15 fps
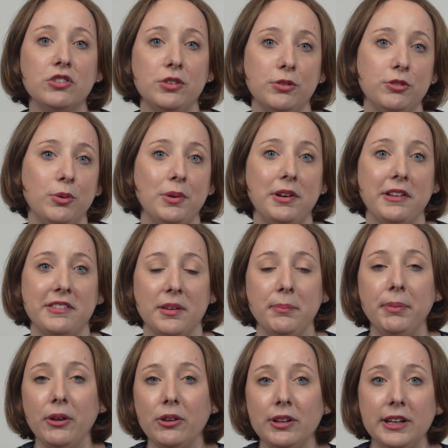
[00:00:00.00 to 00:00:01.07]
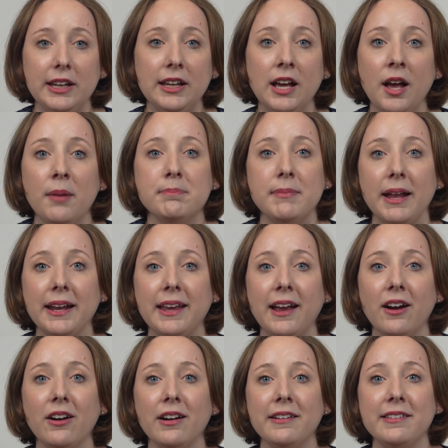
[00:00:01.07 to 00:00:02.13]
due to a disability,
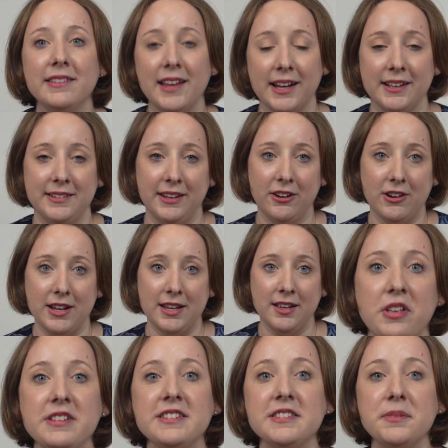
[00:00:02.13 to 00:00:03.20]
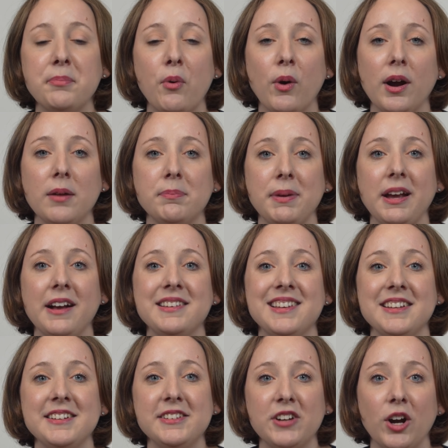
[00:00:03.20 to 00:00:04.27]
Medicare is secondary. This is important because
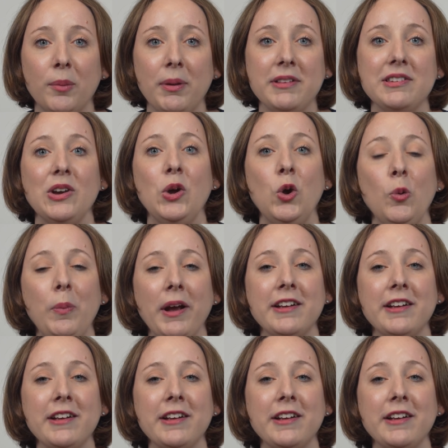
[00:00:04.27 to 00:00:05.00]
it determines who